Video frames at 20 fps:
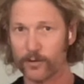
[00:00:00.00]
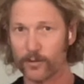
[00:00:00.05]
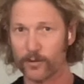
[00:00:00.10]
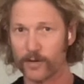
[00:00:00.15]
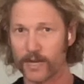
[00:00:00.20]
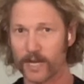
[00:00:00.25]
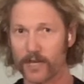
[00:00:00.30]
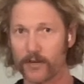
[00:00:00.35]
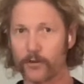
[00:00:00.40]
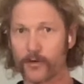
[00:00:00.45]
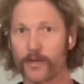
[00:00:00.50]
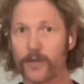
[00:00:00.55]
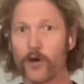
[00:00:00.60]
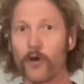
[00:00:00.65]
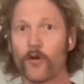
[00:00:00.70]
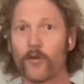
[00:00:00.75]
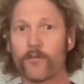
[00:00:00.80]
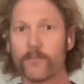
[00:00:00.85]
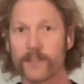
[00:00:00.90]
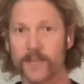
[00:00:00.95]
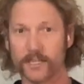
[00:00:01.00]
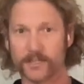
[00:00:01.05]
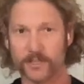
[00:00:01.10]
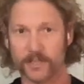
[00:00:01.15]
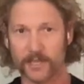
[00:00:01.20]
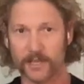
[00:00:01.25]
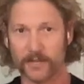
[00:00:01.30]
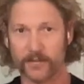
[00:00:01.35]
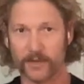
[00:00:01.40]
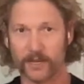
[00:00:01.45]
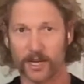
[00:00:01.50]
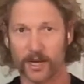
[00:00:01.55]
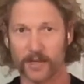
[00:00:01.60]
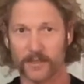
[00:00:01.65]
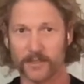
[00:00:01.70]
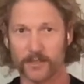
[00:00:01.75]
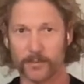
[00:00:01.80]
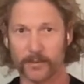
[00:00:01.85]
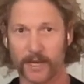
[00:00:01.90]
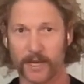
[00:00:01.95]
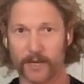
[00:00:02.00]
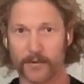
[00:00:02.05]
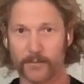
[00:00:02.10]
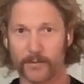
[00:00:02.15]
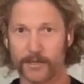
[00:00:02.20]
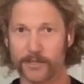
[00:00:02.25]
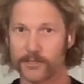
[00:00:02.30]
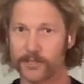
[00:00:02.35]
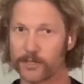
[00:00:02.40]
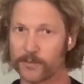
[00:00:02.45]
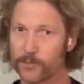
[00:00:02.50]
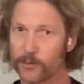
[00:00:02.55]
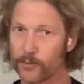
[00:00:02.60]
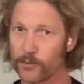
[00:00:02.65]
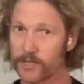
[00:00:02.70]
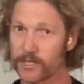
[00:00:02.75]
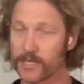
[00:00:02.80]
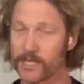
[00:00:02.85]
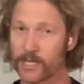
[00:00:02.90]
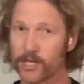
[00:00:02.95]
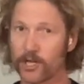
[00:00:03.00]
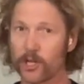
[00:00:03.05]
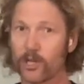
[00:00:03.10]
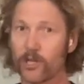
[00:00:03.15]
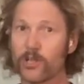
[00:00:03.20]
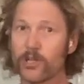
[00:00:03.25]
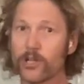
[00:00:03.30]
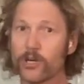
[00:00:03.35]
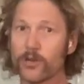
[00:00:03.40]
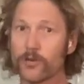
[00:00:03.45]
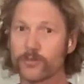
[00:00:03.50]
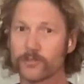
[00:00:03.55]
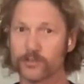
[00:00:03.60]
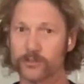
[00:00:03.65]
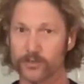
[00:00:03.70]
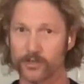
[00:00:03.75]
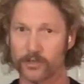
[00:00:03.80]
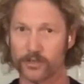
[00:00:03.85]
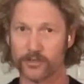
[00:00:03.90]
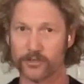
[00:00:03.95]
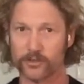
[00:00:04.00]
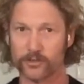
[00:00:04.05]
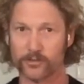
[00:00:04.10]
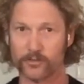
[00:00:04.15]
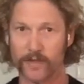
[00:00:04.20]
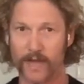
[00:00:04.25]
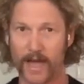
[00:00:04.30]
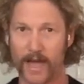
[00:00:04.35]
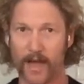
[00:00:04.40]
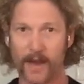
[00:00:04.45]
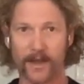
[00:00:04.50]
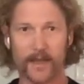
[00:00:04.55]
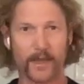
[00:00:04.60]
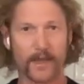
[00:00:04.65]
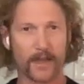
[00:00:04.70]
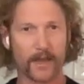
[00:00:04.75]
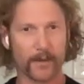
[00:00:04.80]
where we're not going over the edge of the cliff and causing pain and pinching, but we're getting closer to that.